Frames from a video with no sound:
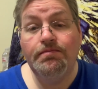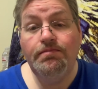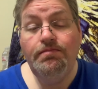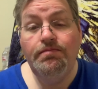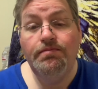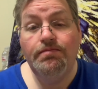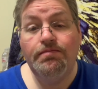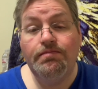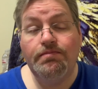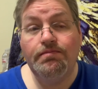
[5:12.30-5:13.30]

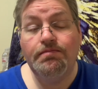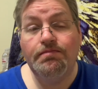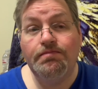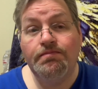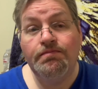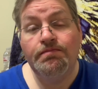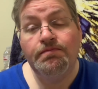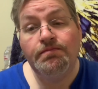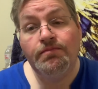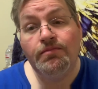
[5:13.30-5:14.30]

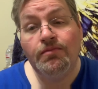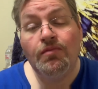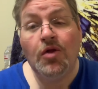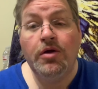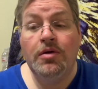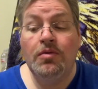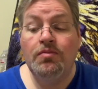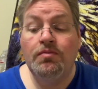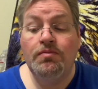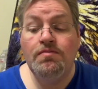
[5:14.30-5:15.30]
(silence)